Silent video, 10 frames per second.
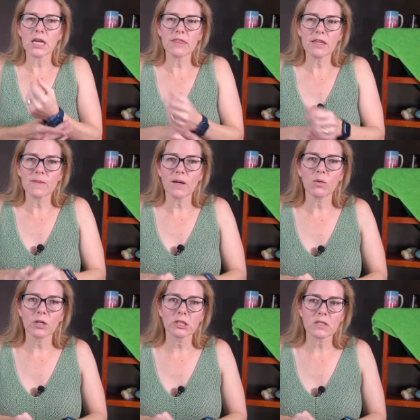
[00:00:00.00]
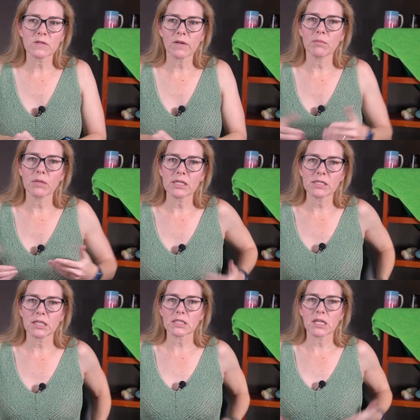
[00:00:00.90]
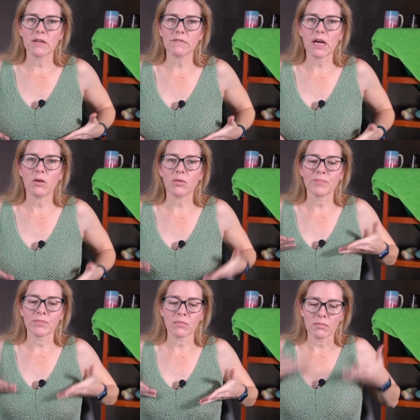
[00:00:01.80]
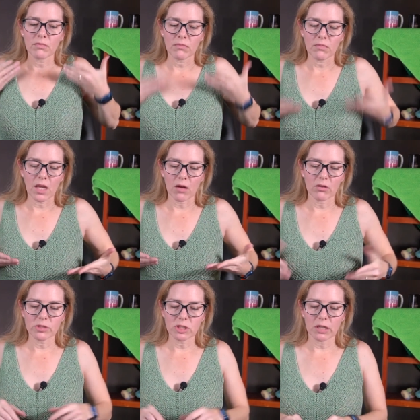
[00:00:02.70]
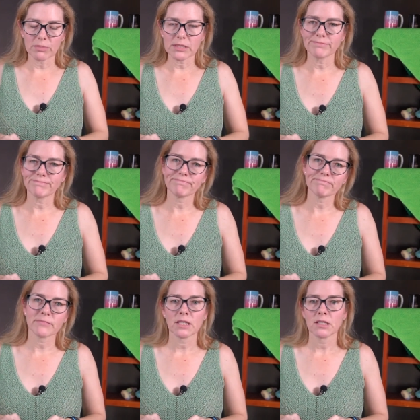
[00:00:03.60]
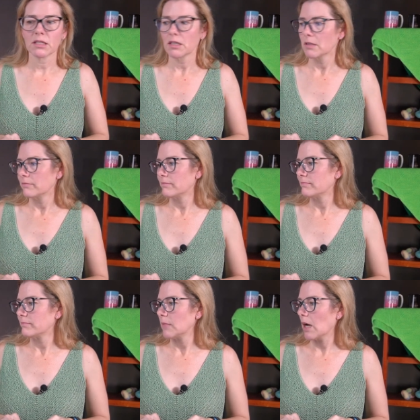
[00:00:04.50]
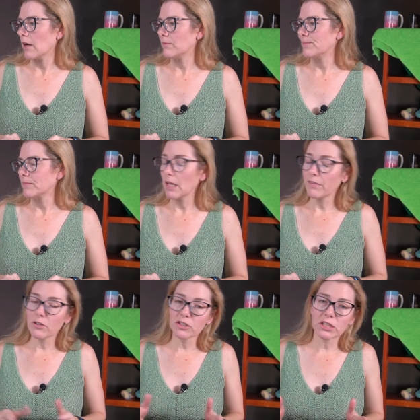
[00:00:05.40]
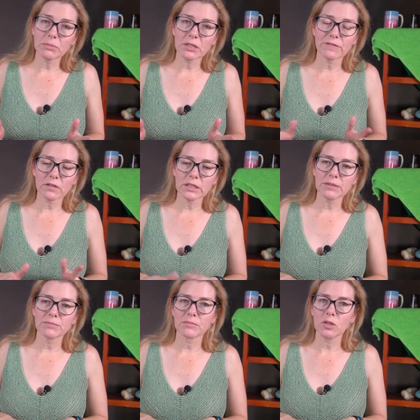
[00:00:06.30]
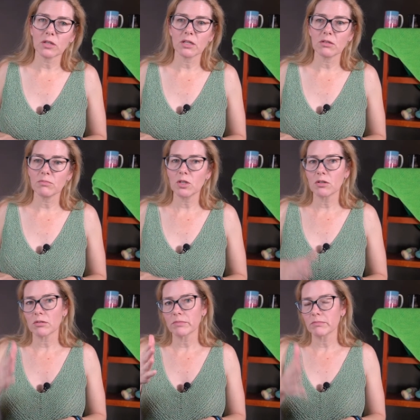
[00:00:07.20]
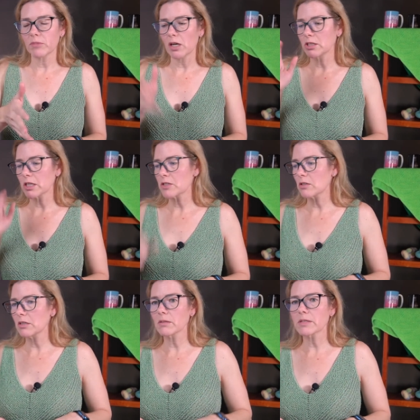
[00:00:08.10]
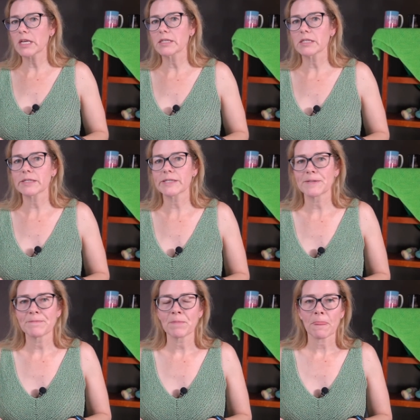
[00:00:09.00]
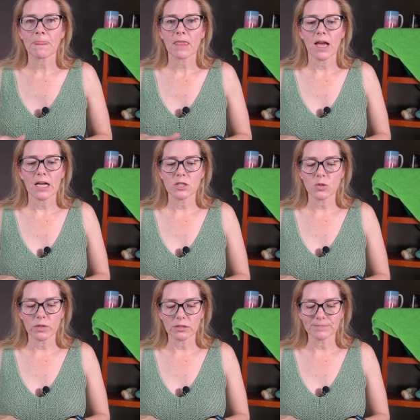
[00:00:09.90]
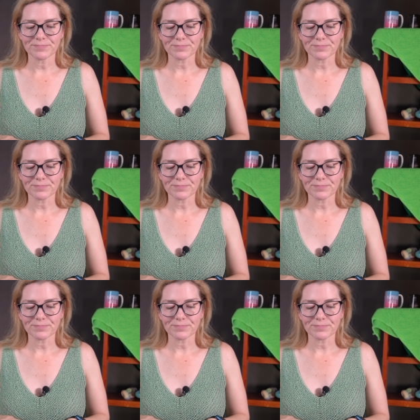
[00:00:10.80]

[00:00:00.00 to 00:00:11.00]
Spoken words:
think that'll work just fine because that's kind of how I'm shaped. Yeah, if you're shaped differently, you can, you know, adjust your needle sizes as you will.